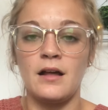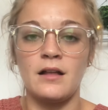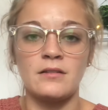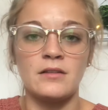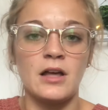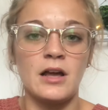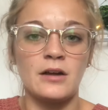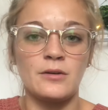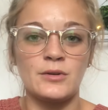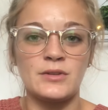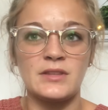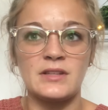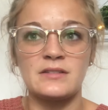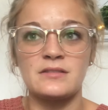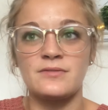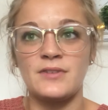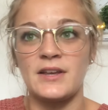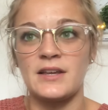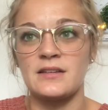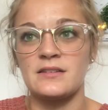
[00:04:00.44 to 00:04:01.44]
Along with
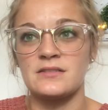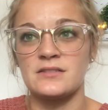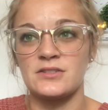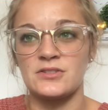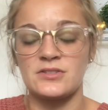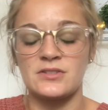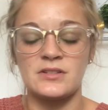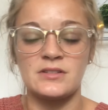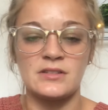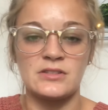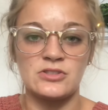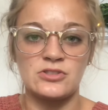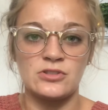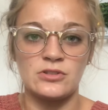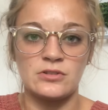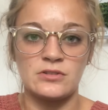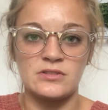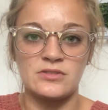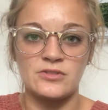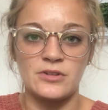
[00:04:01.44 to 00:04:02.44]
this phase, there's
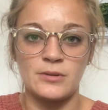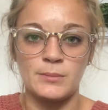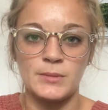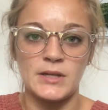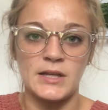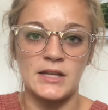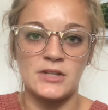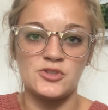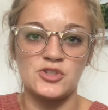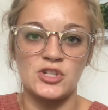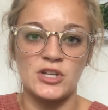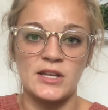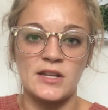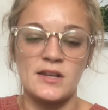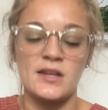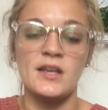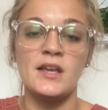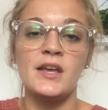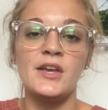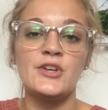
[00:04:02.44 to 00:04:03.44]
conditional
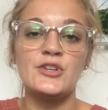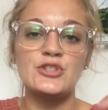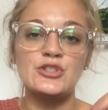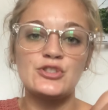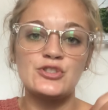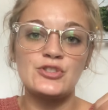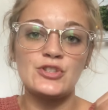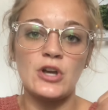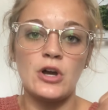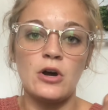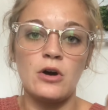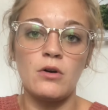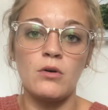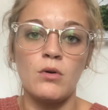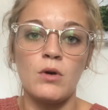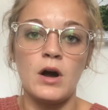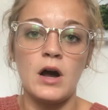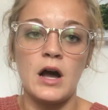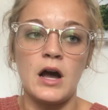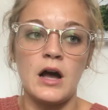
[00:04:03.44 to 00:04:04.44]
discrimination.
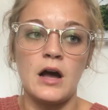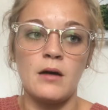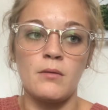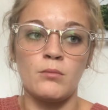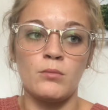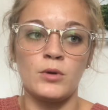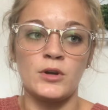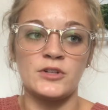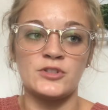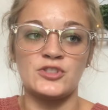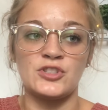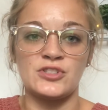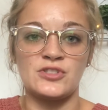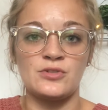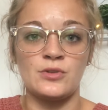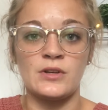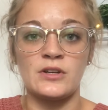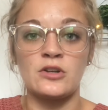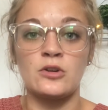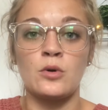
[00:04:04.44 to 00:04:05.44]
So we're just
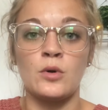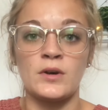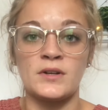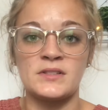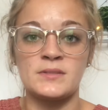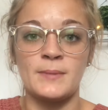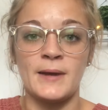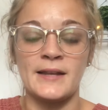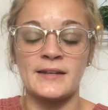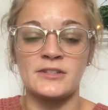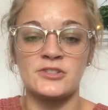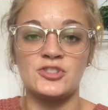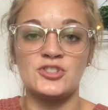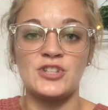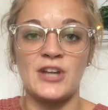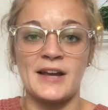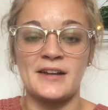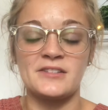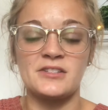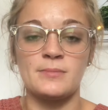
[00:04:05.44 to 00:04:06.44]
doing a
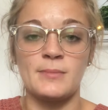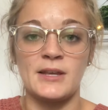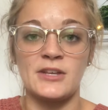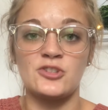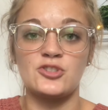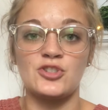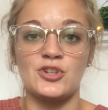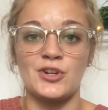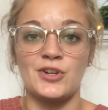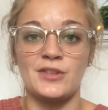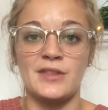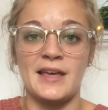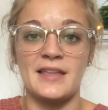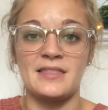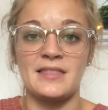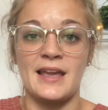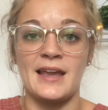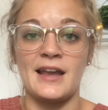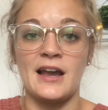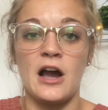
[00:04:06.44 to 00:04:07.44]
correspondence check to make sure
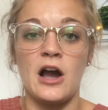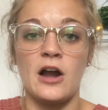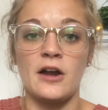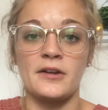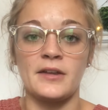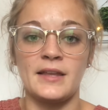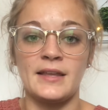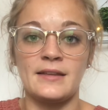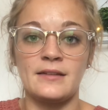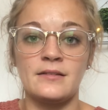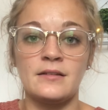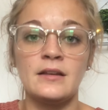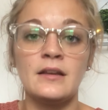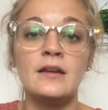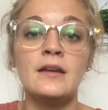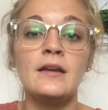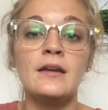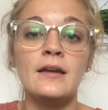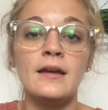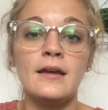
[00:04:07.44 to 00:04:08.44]
that they are
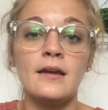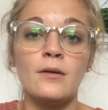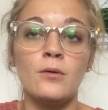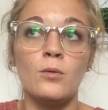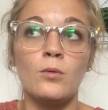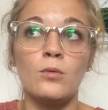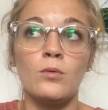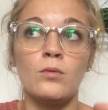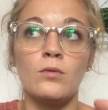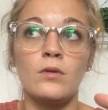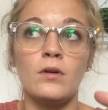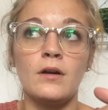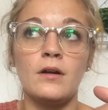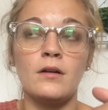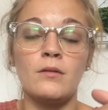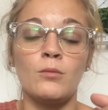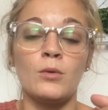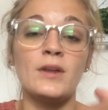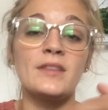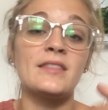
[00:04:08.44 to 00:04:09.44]

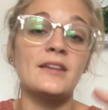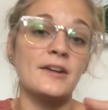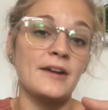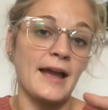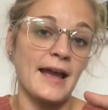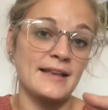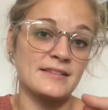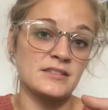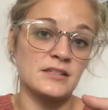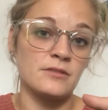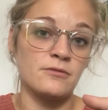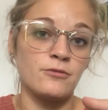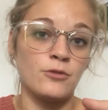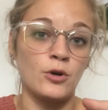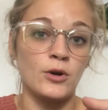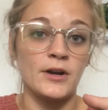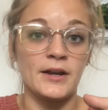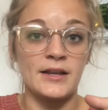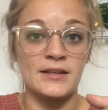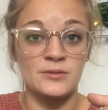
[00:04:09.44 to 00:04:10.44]
what they're asking
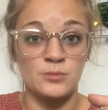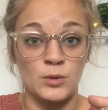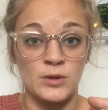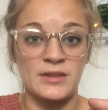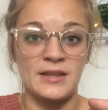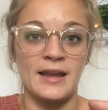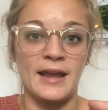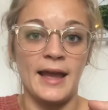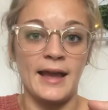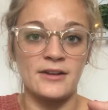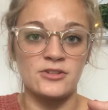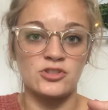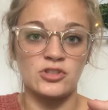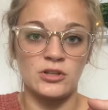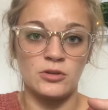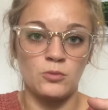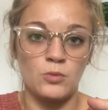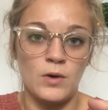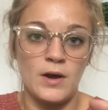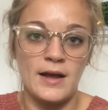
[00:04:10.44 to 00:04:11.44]
for is what they
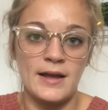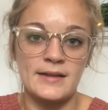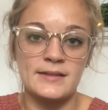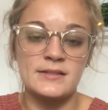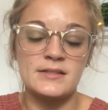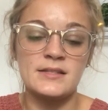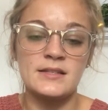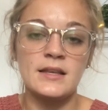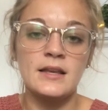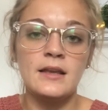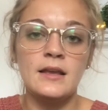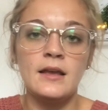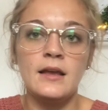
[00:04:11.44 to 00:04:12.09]
actually want.